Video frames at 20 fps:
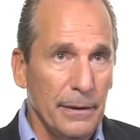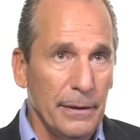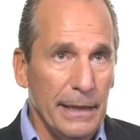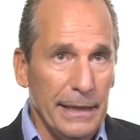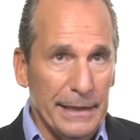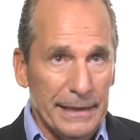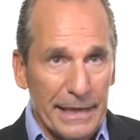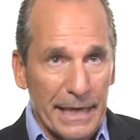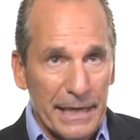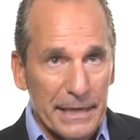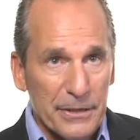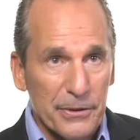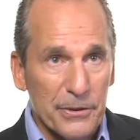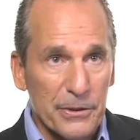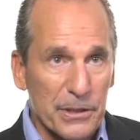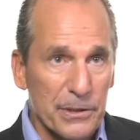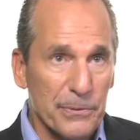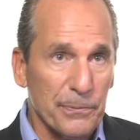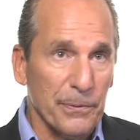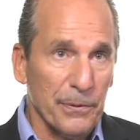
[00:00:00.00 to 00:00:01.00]
In
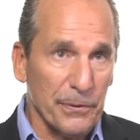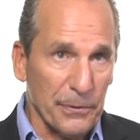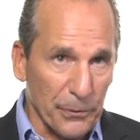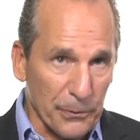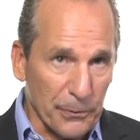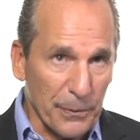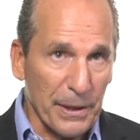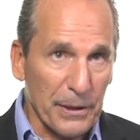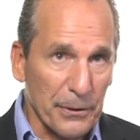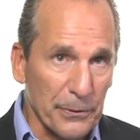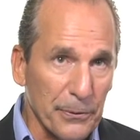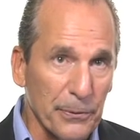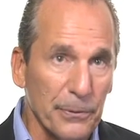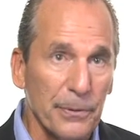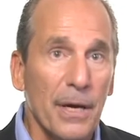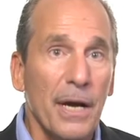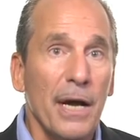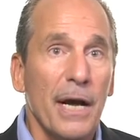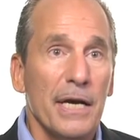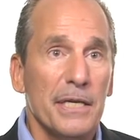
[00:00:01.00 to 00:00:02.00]
cases where the creditor
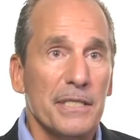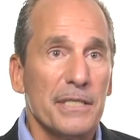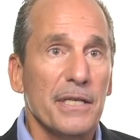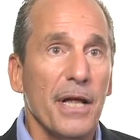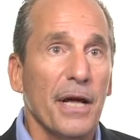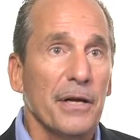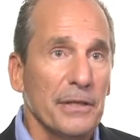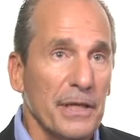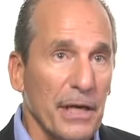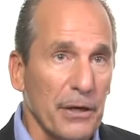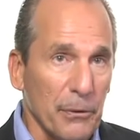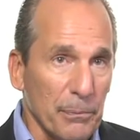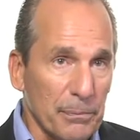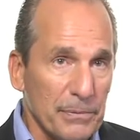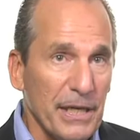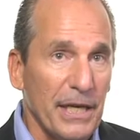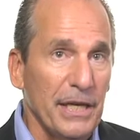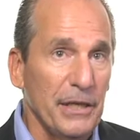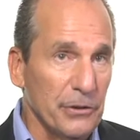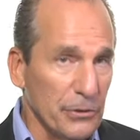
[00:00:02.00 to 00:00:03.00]
has not yet
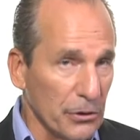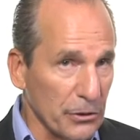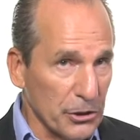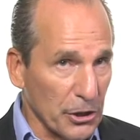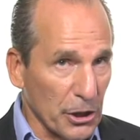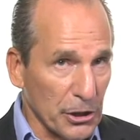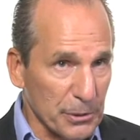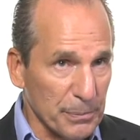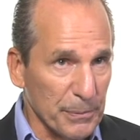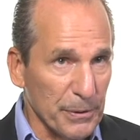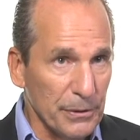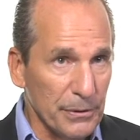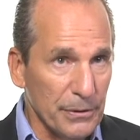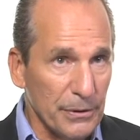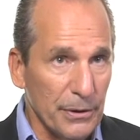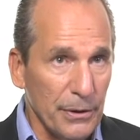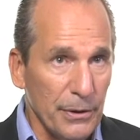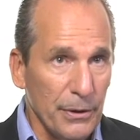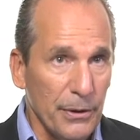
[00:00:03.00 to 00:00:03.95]
obtained a judgment,